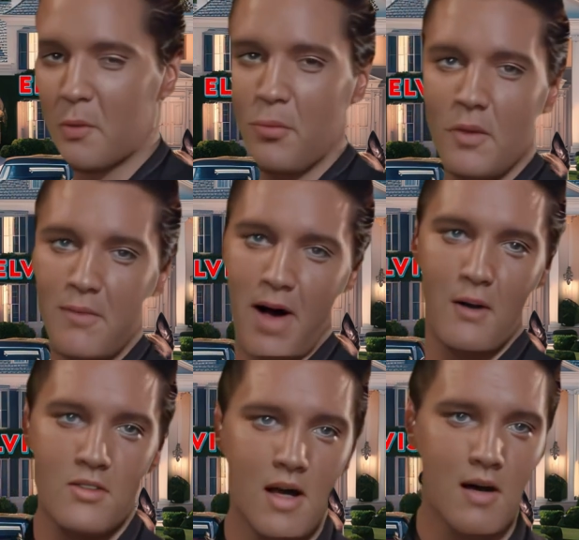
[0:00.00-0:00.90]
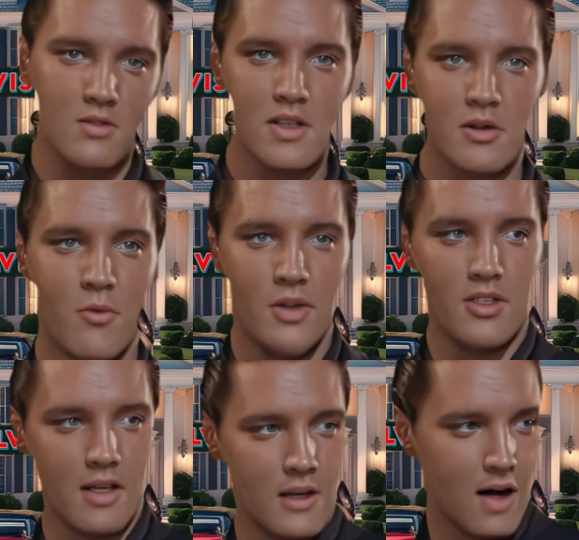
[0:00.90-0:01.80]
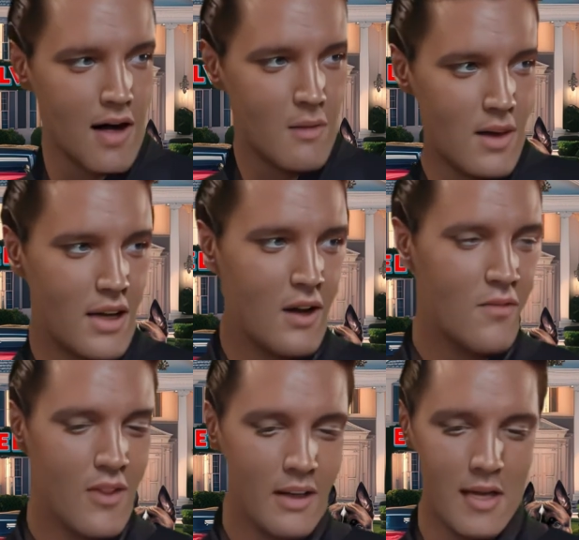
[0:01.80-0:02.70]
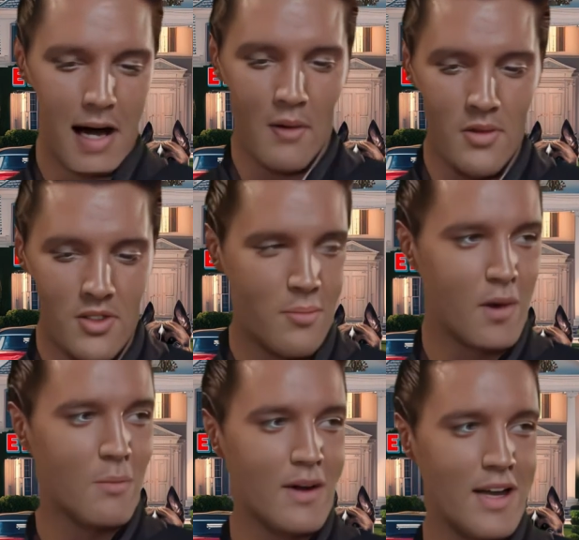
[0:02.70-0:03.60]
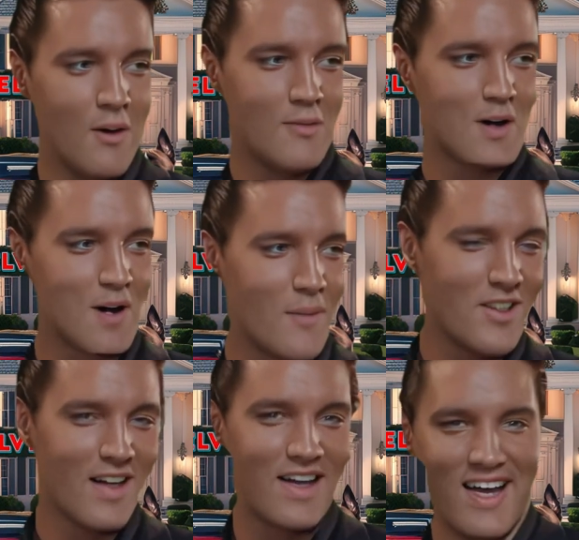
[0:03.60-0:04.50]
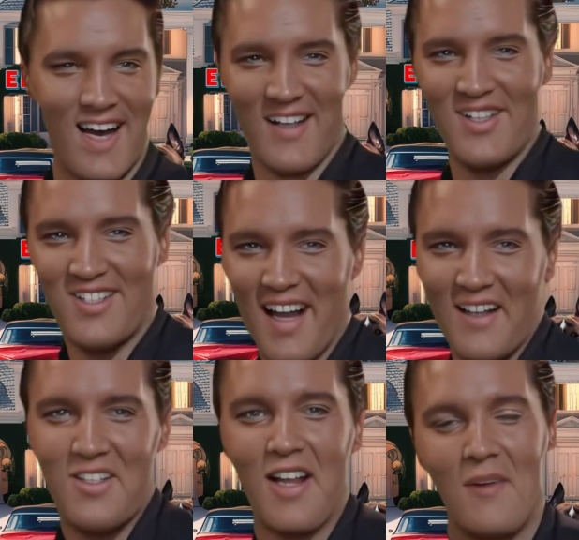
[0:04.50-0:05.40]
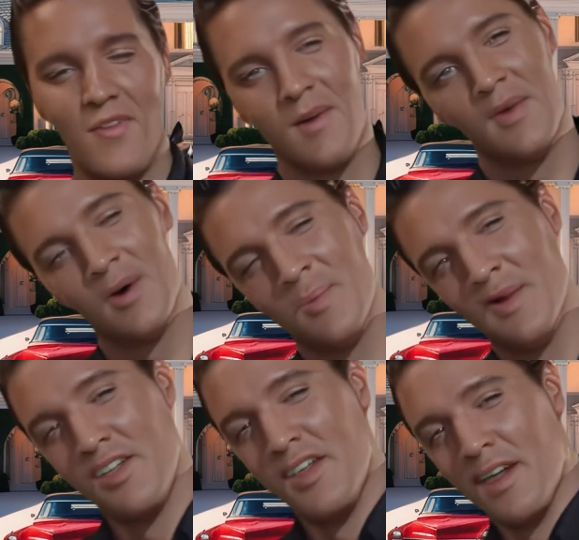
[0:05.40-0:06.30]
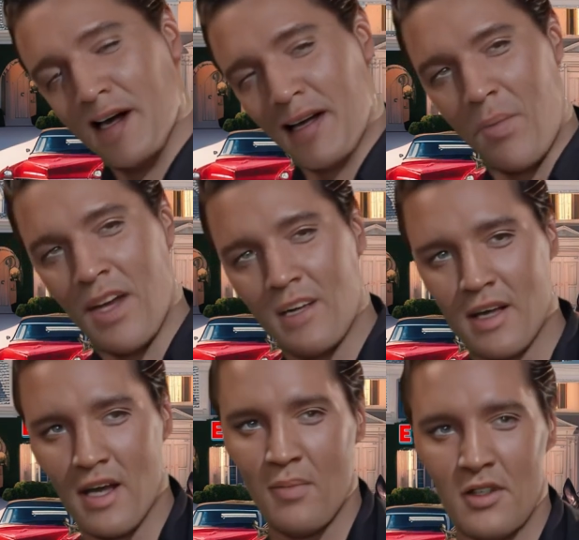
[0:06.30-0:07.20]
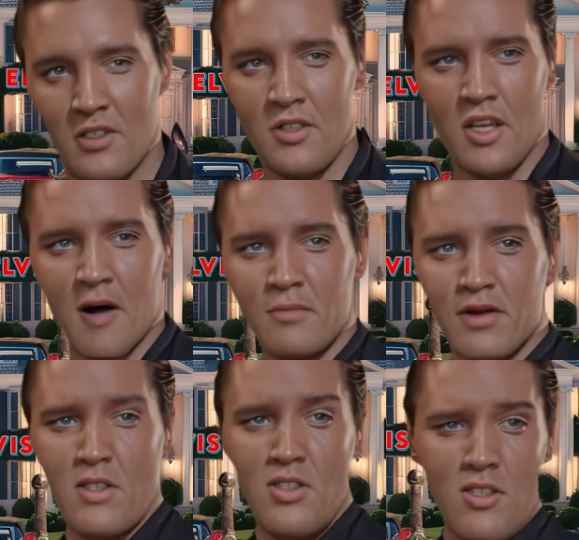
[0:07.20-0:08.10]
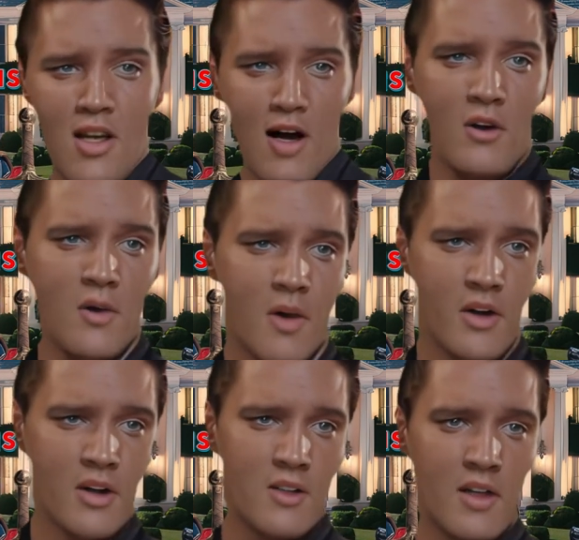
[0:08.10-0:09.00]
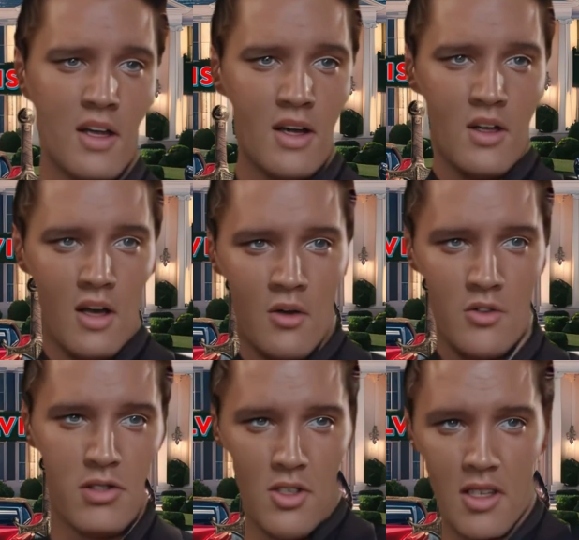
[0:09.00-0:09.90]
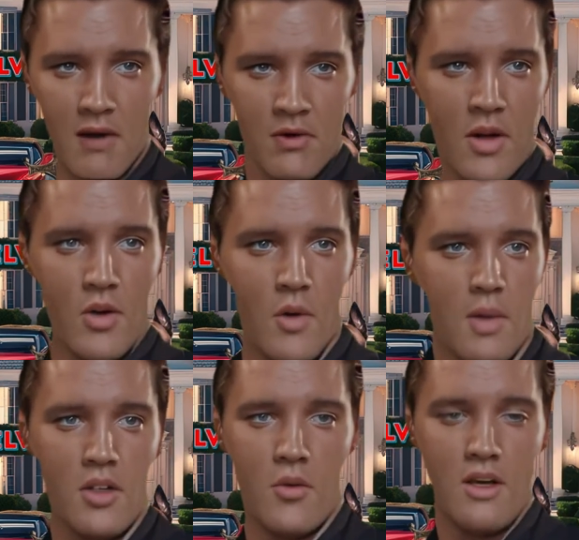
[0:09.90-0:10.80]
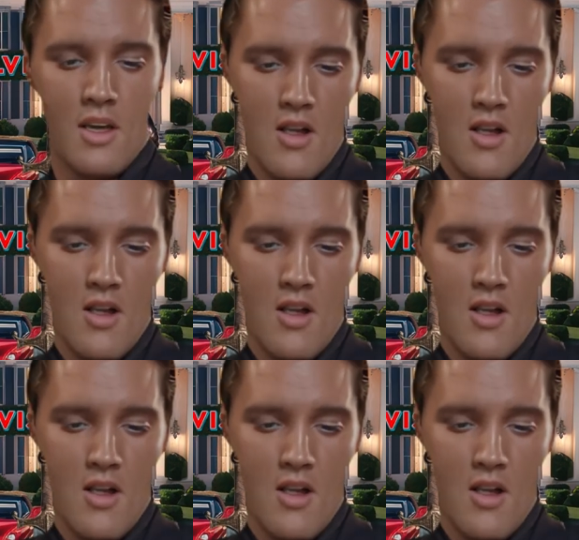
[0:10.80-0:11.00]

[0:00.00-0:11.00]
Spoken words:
crippling lockdowns that crush the economy and inflict countless public health harms, and instead safely reopened its economy. Business confidence is higher in America than in any other G7 or European Union